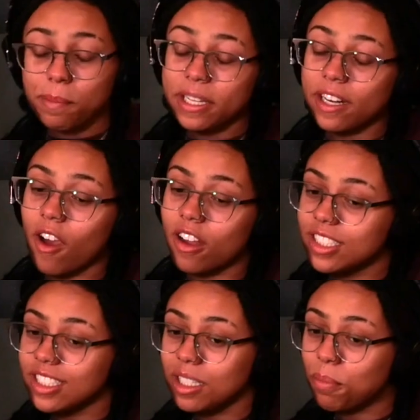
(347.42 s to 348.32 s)
I mean,
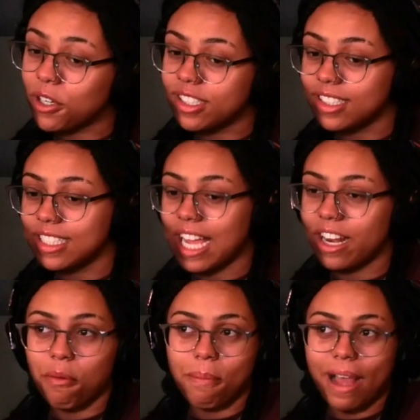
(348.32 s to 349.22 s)
honestly, personally, I
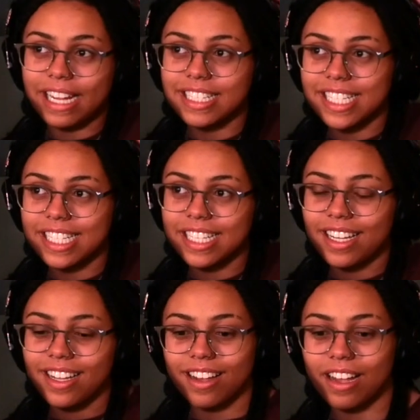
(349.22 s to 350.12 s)
don't mind it.
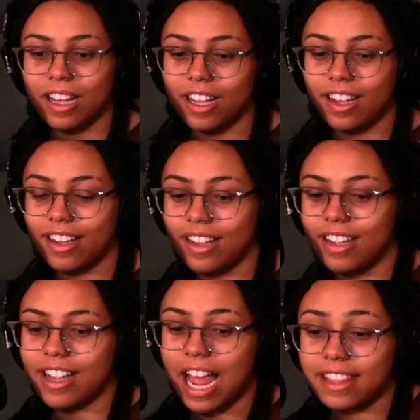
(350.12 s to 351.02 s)

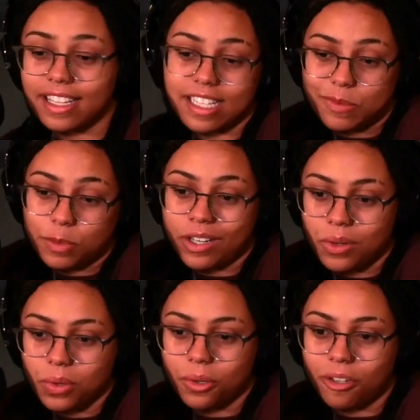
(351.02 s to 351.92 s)
I think it's pretty
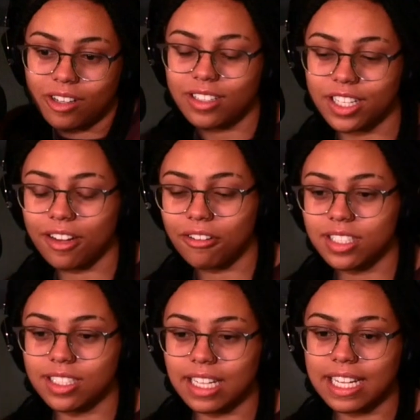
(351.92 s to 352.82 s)
cool,
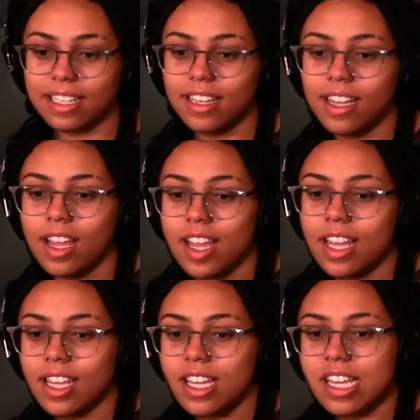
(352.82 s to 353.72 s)
to like
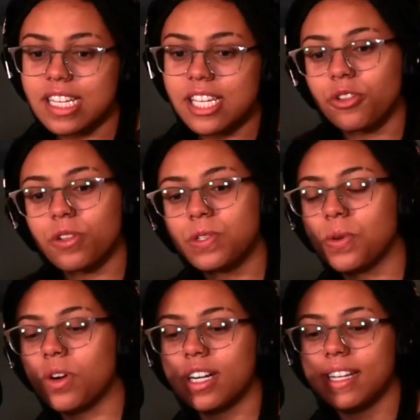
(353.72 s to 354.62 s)
hear the
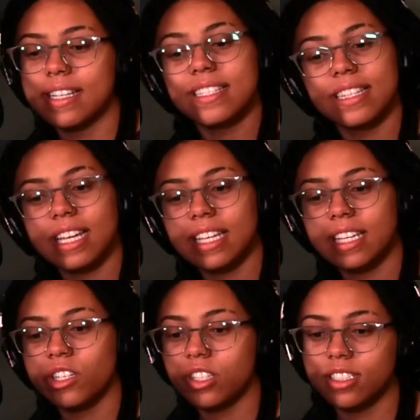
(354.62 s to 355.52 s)
stories and like
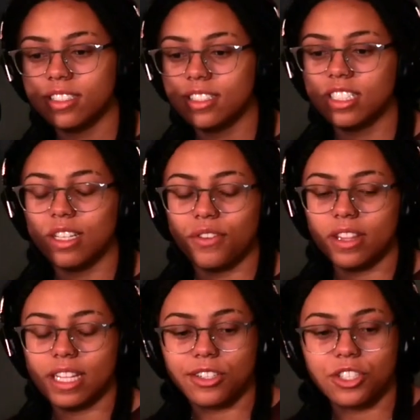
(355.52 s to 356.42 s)
hear the
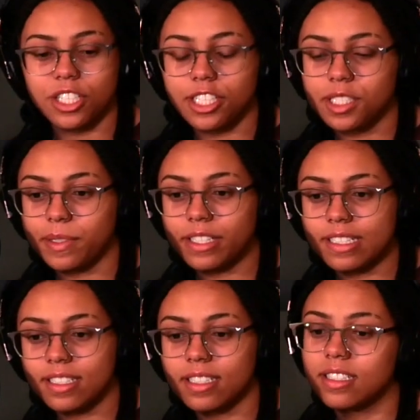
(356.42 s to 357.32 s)
different things she
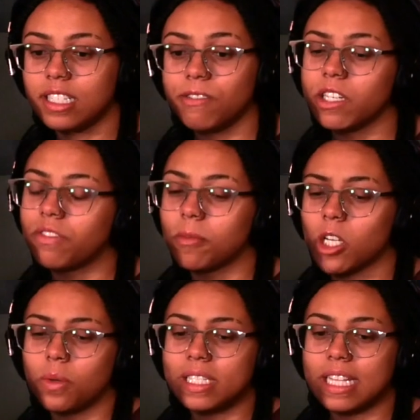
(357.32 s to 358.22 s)
experiences, even if I'm
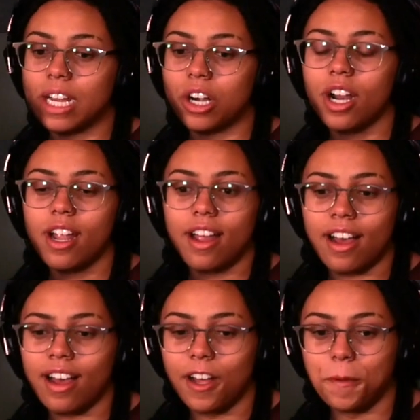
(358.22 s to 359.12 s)
not always there.
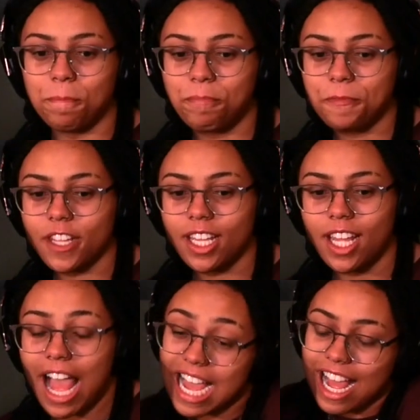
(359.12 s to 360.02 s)
Um,
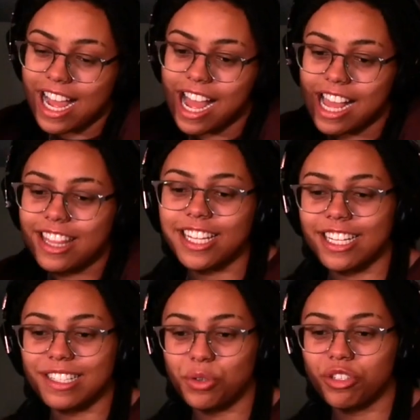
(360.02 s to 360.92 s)
I think
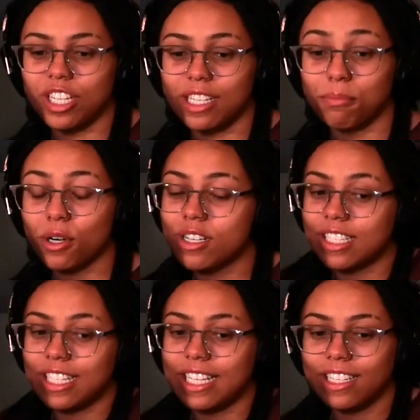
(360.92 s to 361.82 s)
it's interesting, and
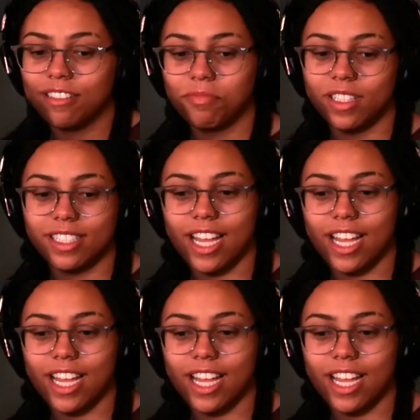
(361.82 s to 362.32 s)
personally, it's